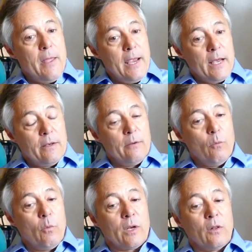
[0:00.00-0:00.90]

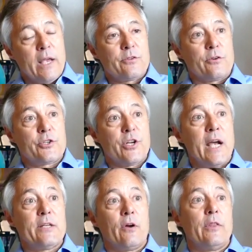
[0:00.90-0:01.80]
and when a laser
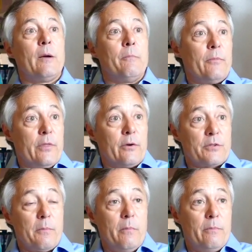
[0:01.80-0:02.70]
shined on them,
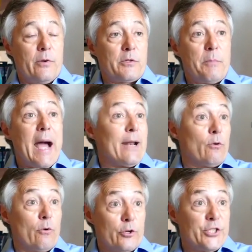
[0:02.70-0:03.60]
there's a
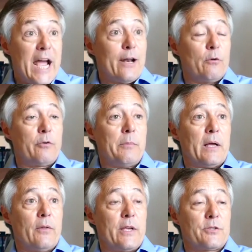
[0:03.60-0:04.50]
pattern or a shadow from
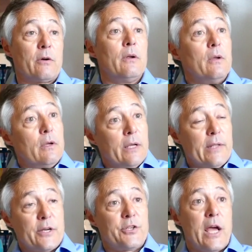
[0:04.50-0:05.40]
that laser, and
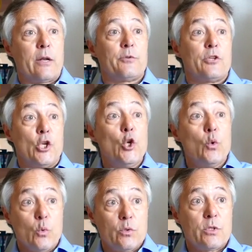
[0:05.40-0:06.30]
that shadow is
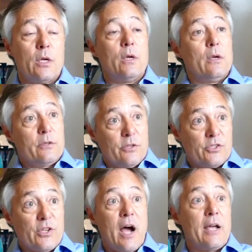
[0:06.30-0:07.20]
used to
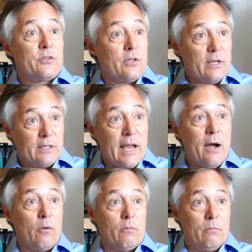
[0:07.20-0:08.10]
size and
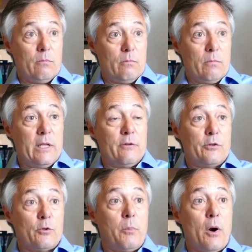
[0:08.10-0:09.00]
count
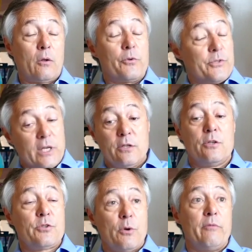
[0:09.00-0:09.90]
individual particles, and it can
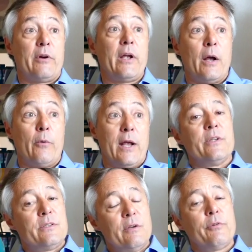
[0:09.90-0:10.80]
do so at very high
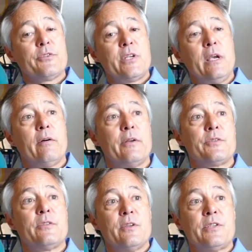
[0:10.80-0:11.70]
rates. The difference here
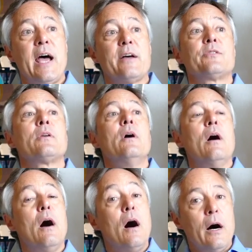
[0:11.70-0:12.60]
is this has
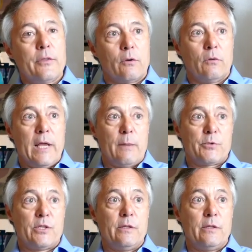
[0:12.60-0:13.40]
other lamps in